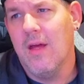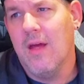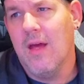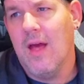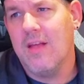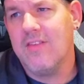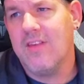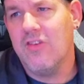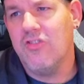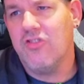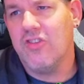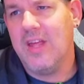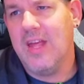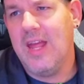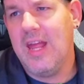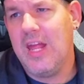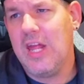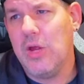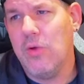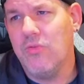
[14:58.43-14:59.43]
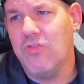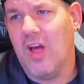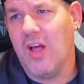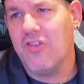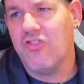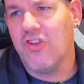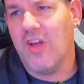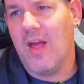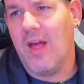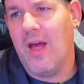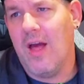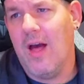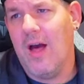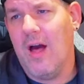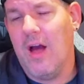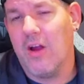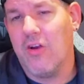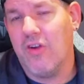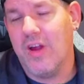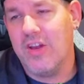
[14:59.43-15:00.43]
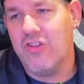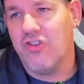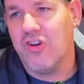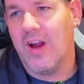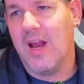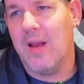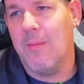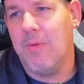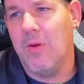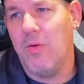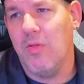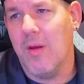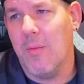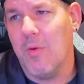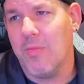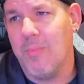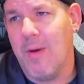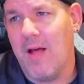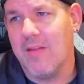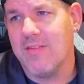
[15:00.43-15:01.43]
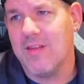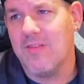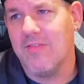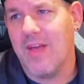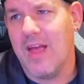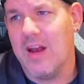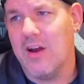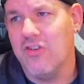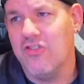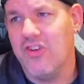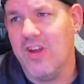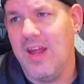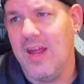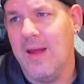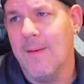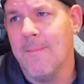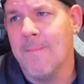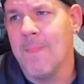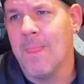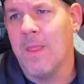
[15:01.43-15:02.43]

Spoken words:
Essentially, you touch a creature and imbue them with positive energy.